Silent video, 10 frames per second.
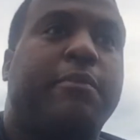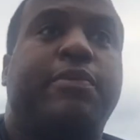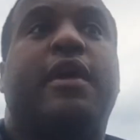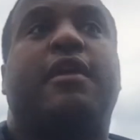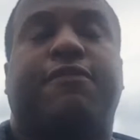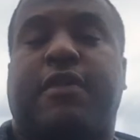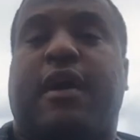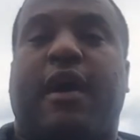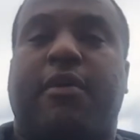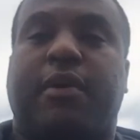plenty for the
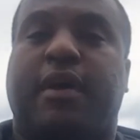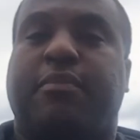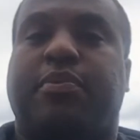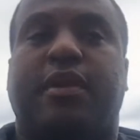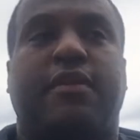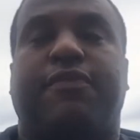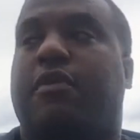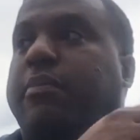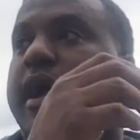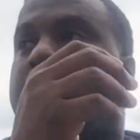highway, plenty
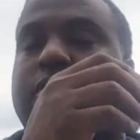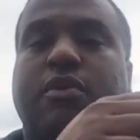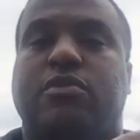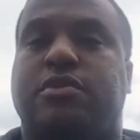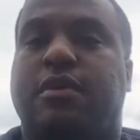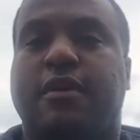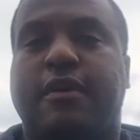for back roads.